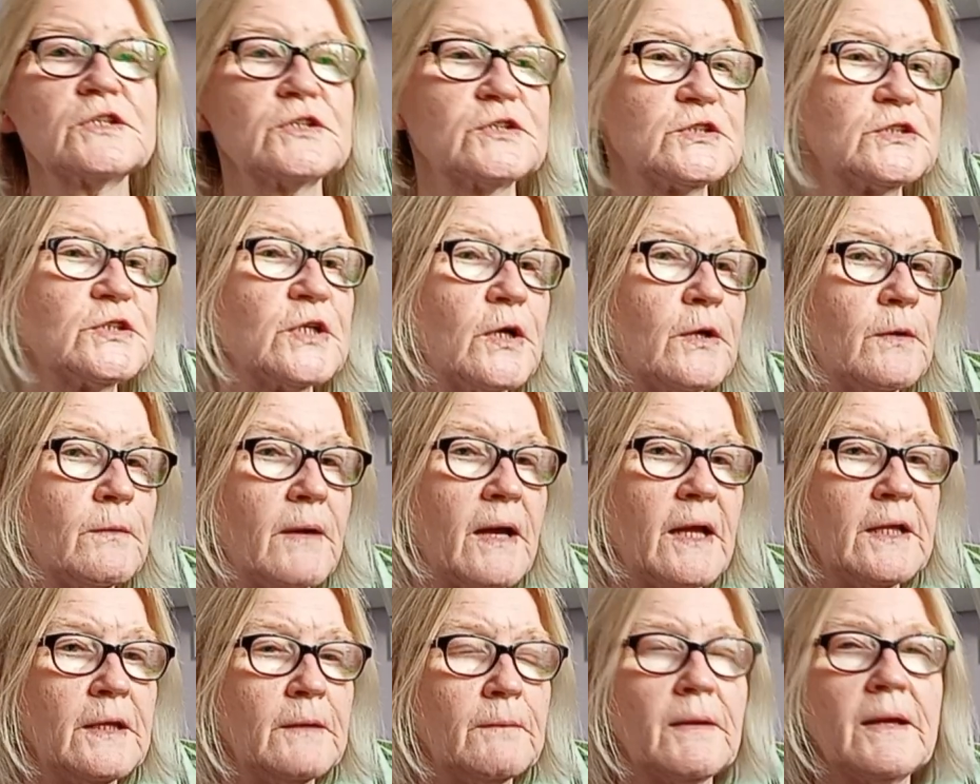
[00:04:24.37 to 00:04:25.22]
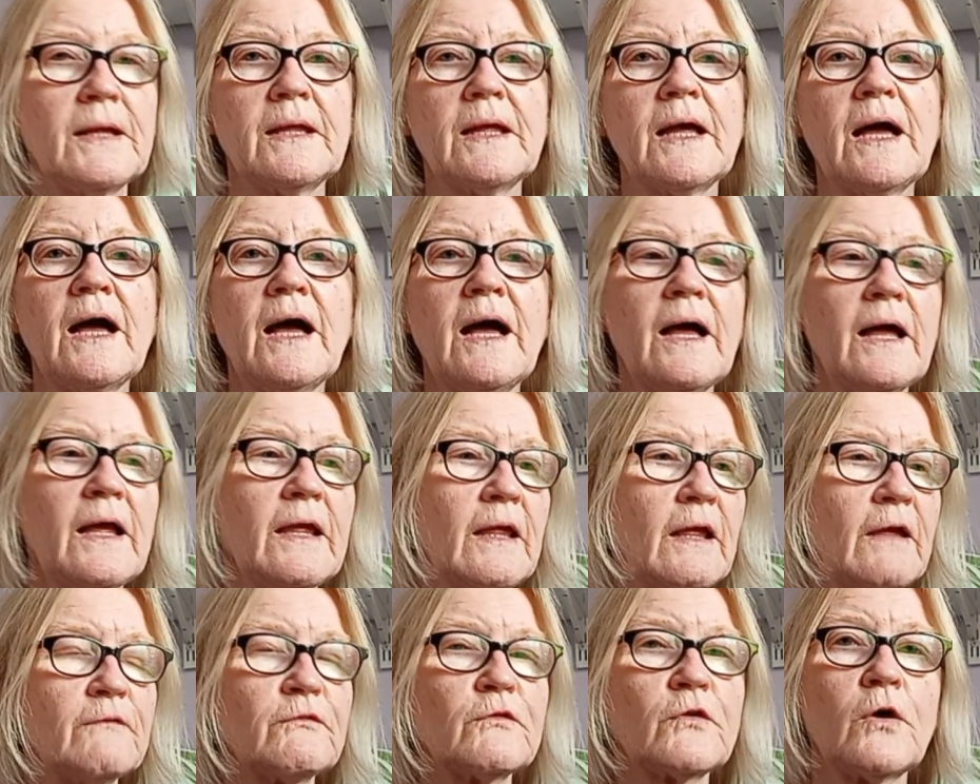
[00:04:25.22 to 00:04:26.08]
So anyway, I
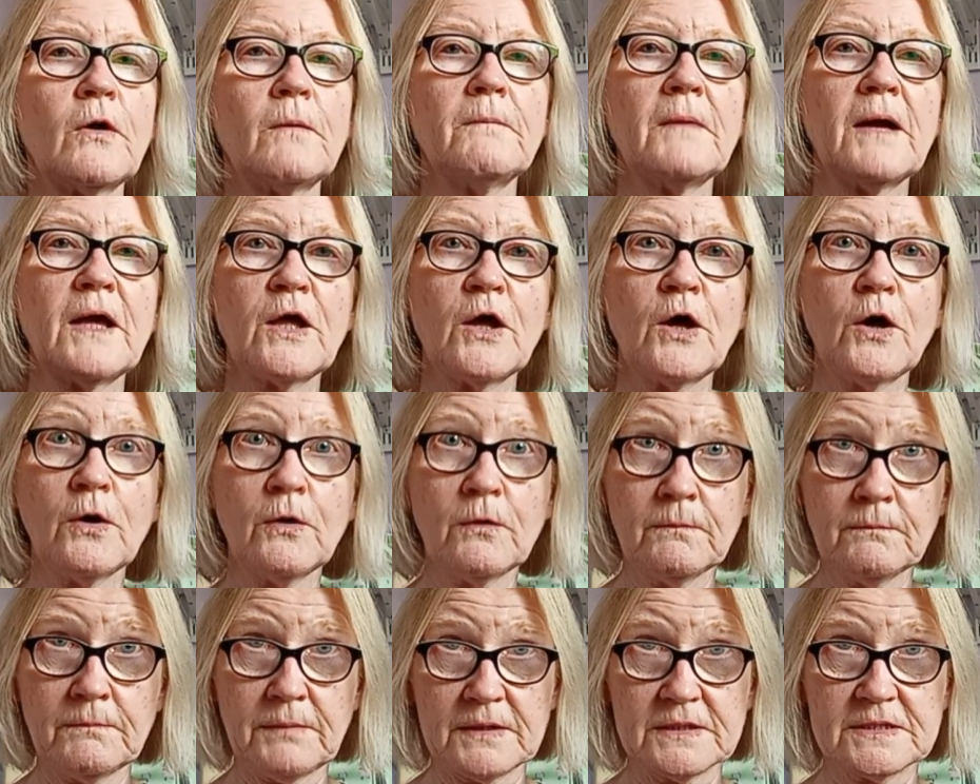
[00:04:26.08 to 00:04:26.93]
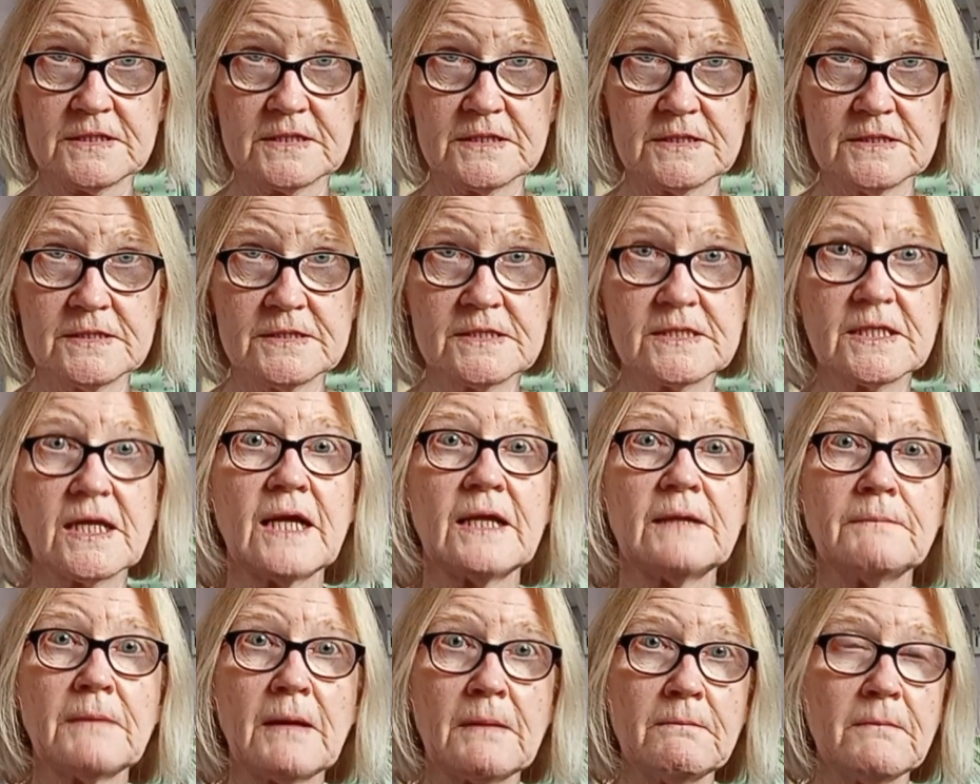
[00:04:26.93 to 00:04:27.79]
have got my own buttons
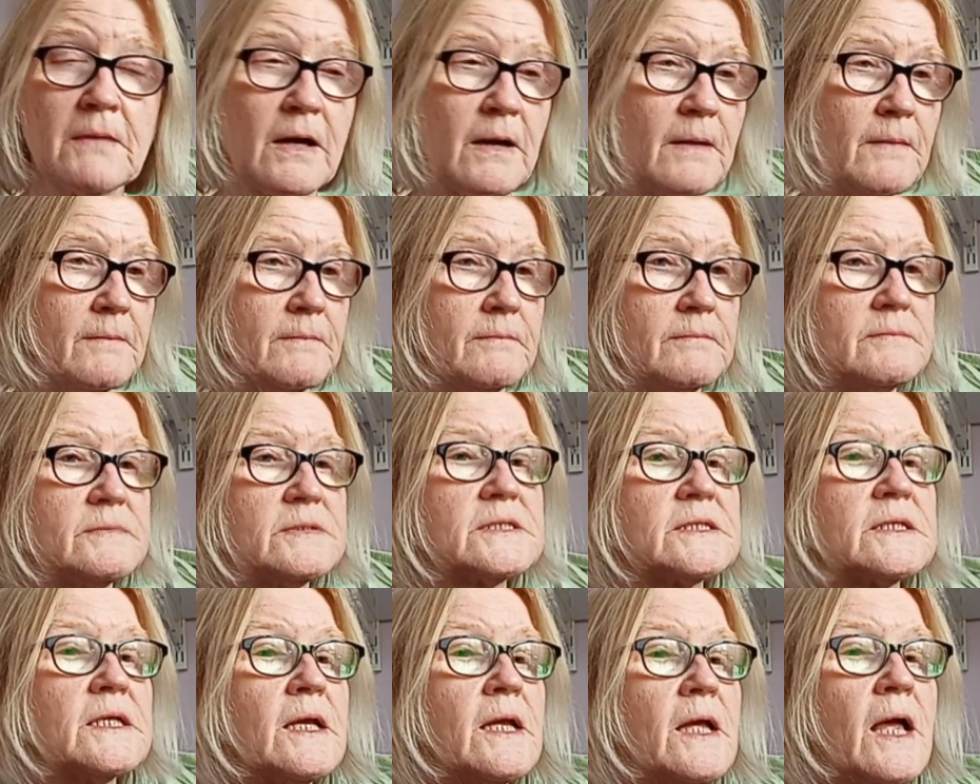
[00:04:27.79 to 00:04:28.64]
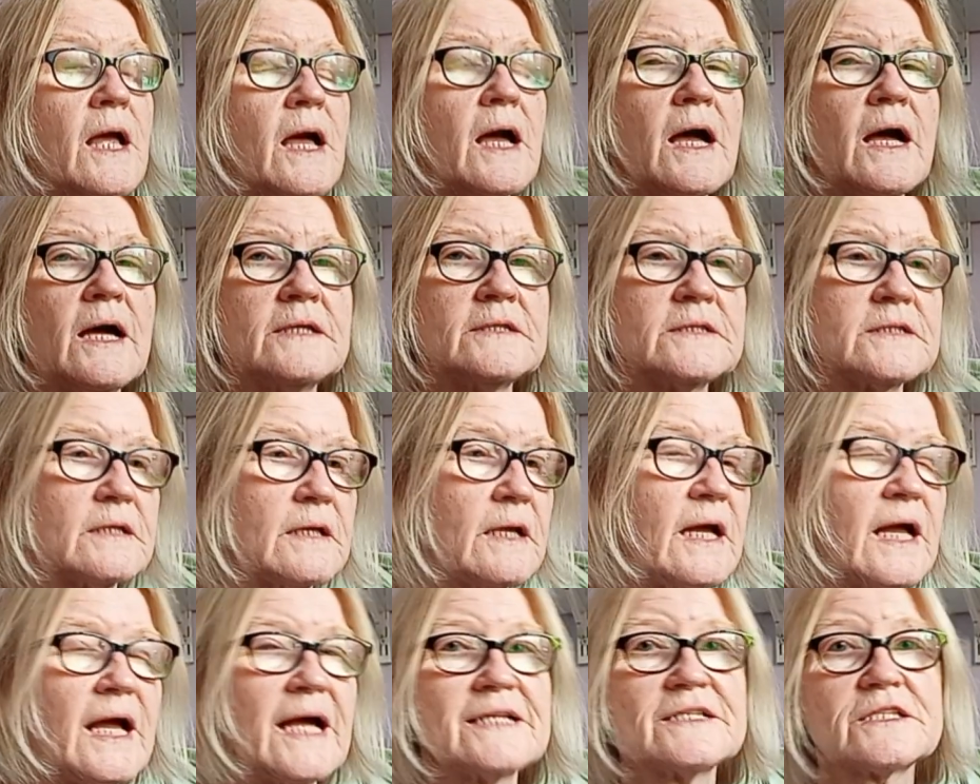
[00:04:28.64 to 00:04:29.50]
and my mum's, and
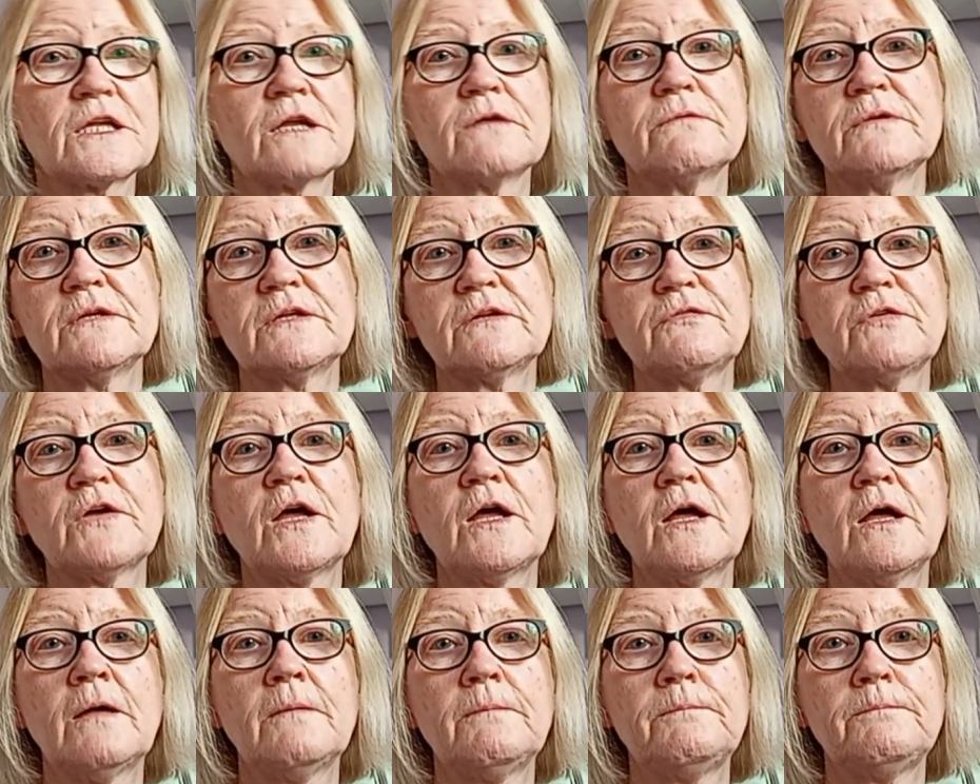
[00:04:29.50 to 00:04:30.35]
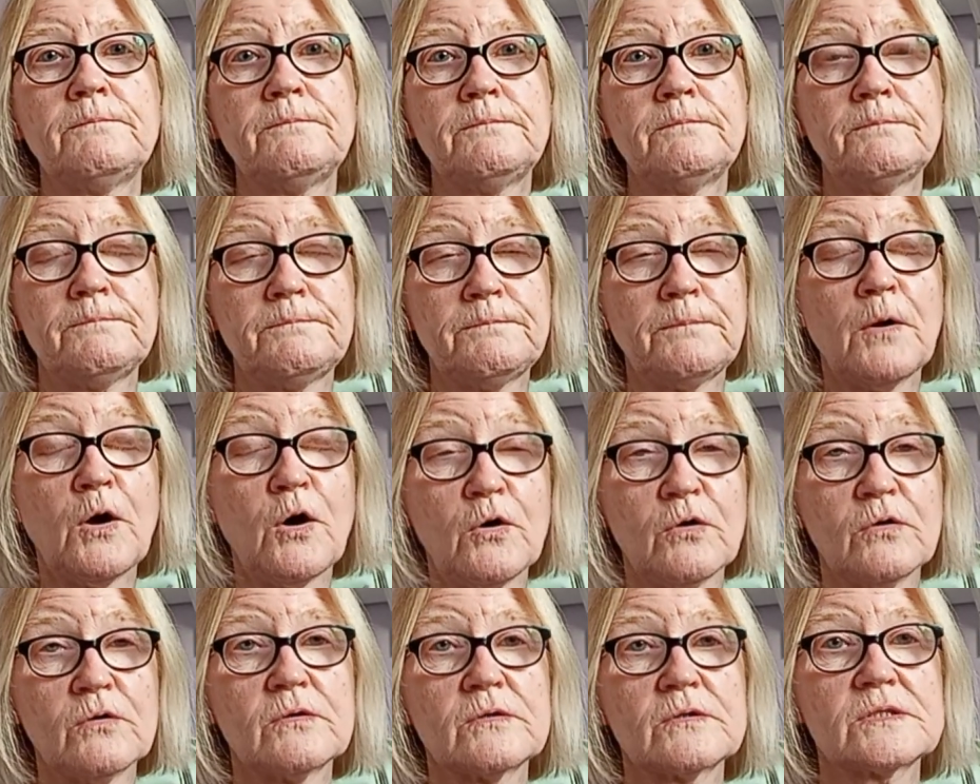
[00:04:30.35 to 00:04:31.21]
I had to get rid of her
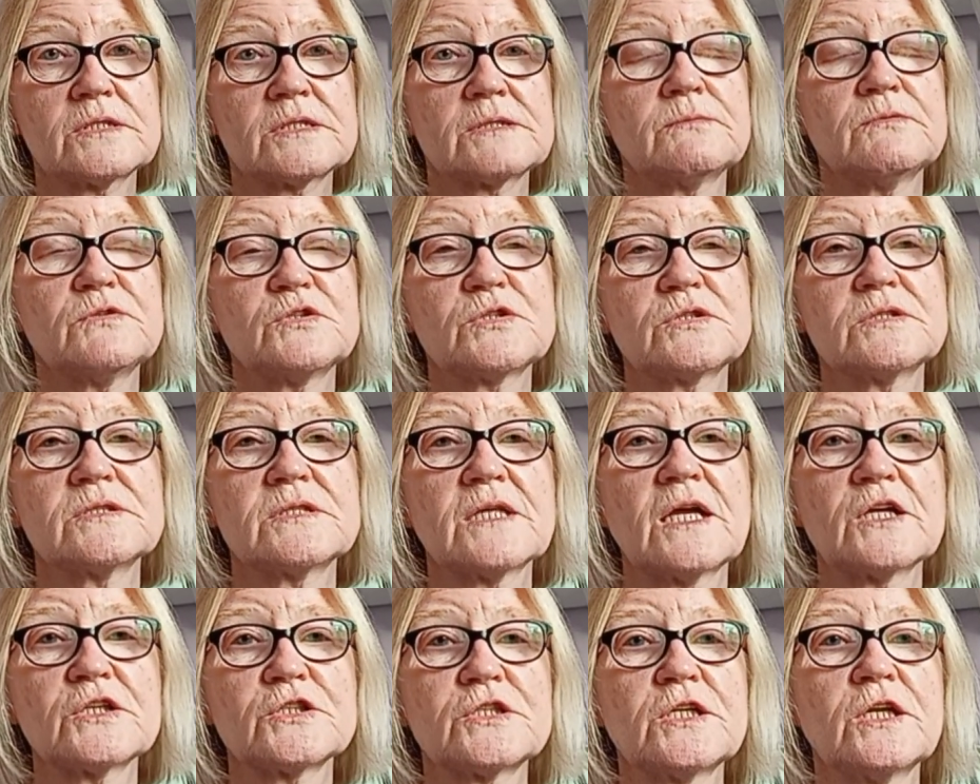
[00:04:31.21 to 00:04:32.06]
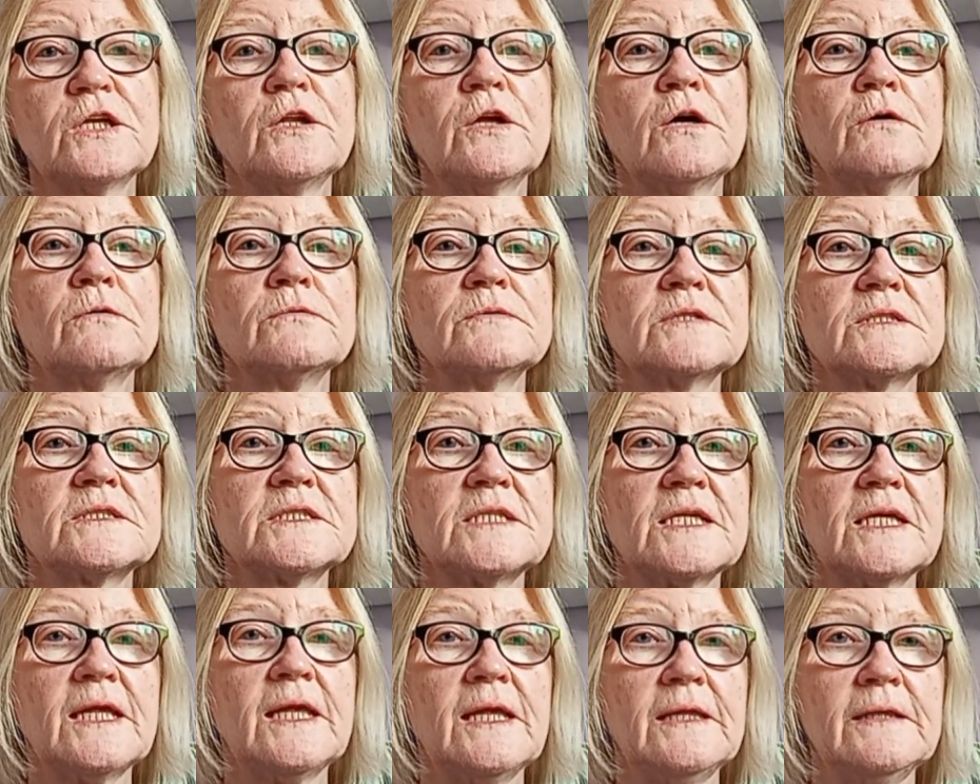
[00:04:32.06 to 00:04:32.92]
box, which is actually an old
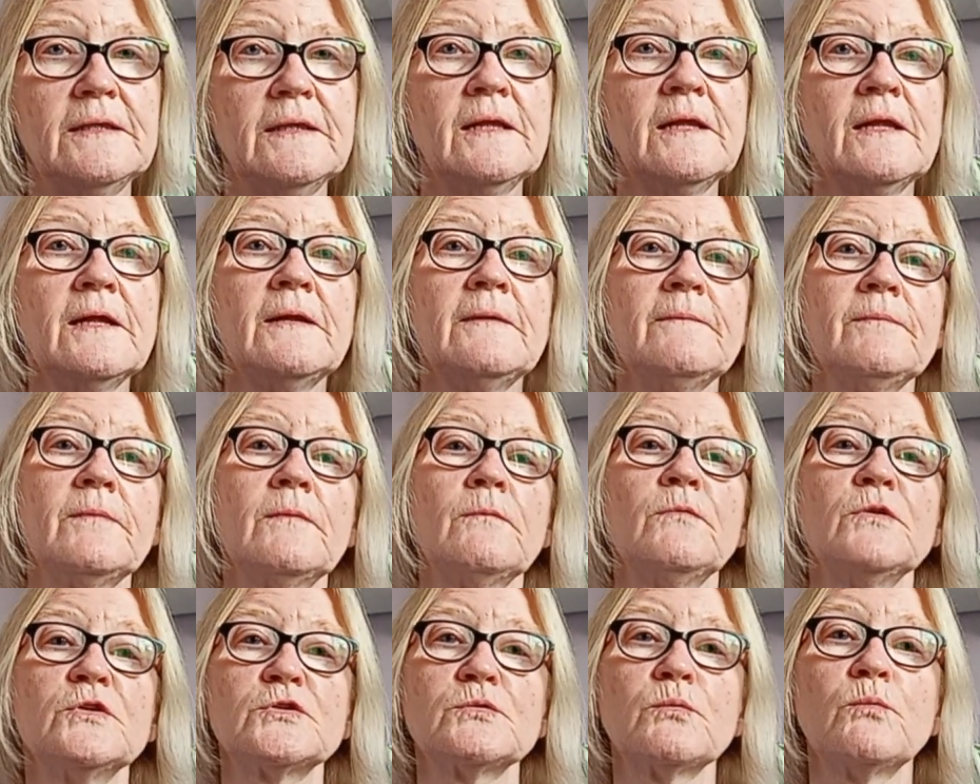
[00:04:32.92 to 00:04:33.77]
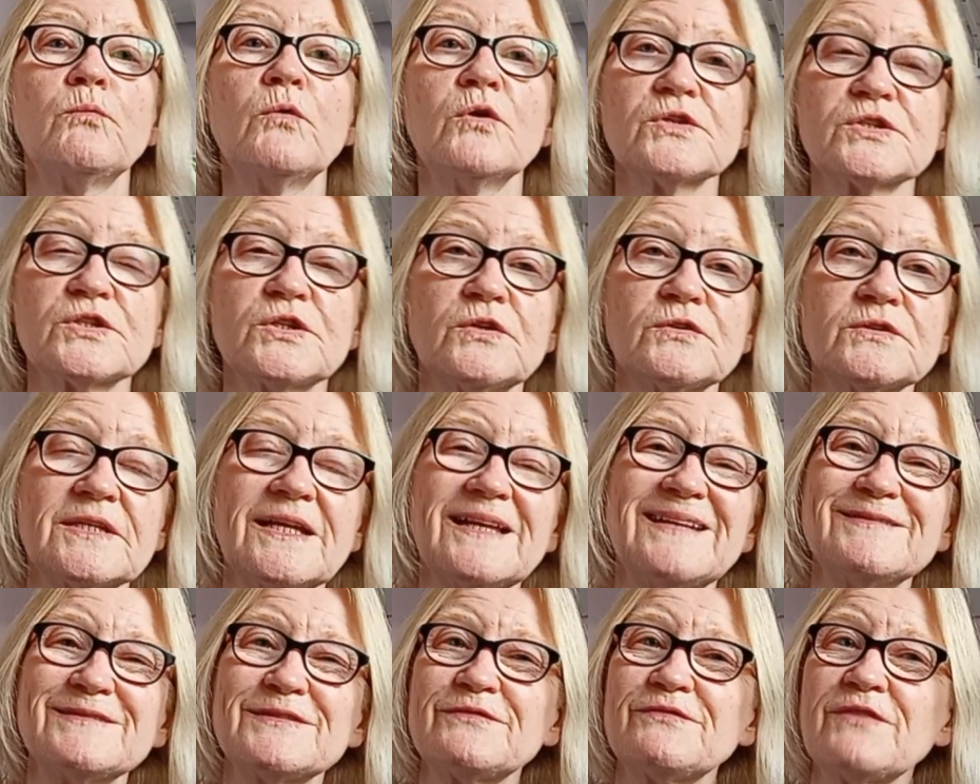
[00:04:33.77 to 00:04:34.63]
tin, which was an old tin.
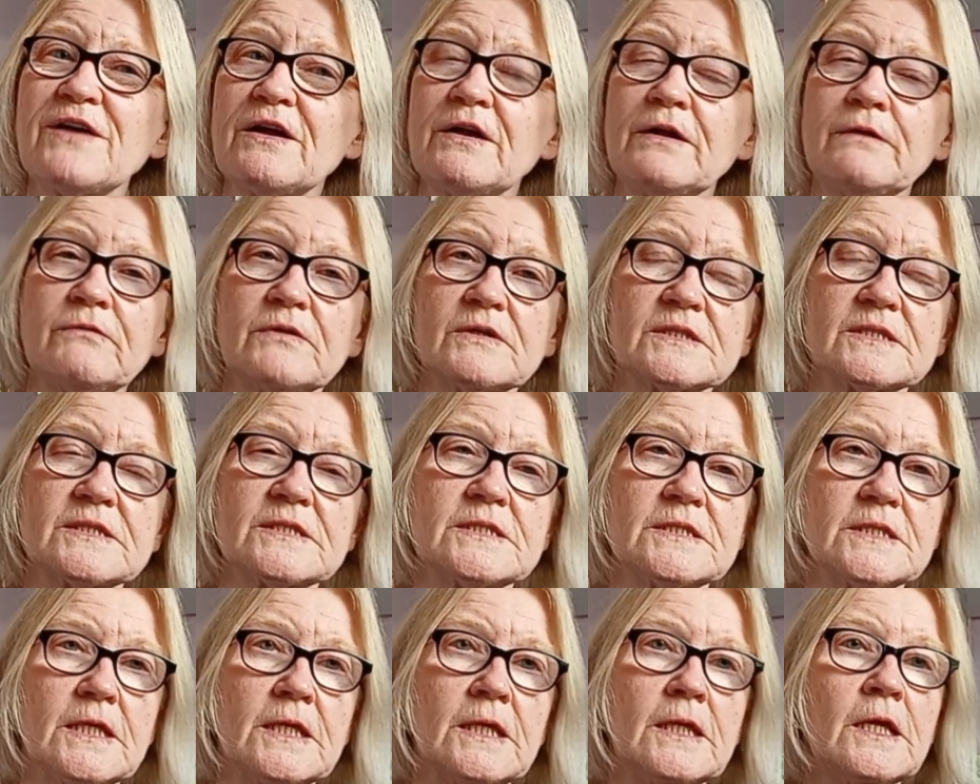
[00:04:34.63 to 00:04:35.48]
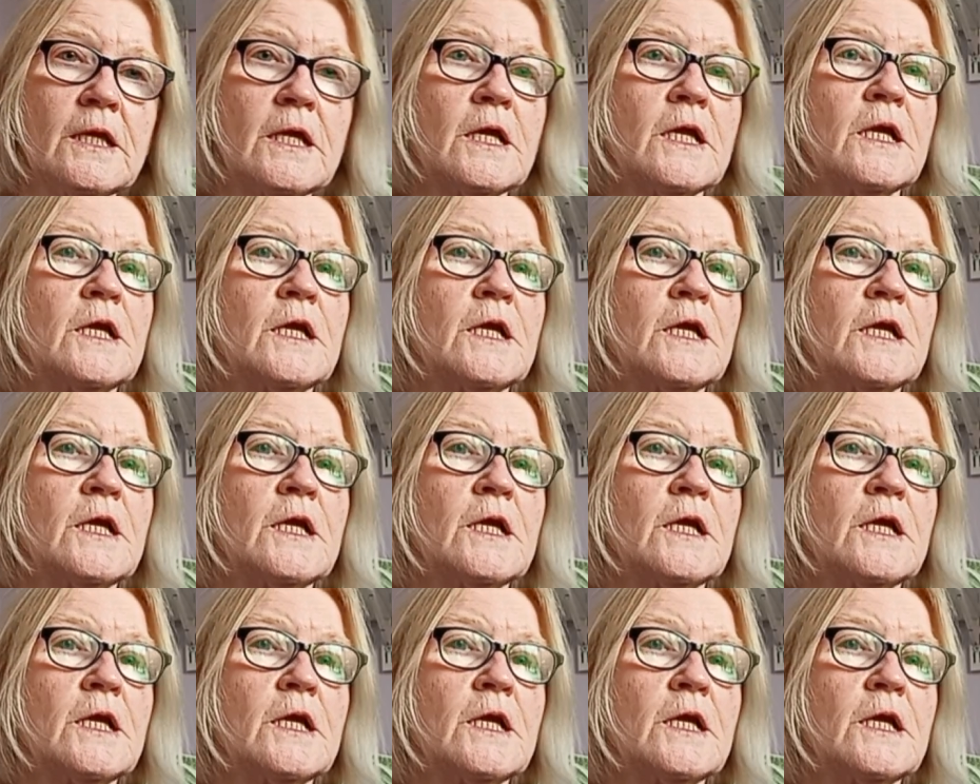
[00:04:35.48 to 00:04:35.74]
It was very rusty.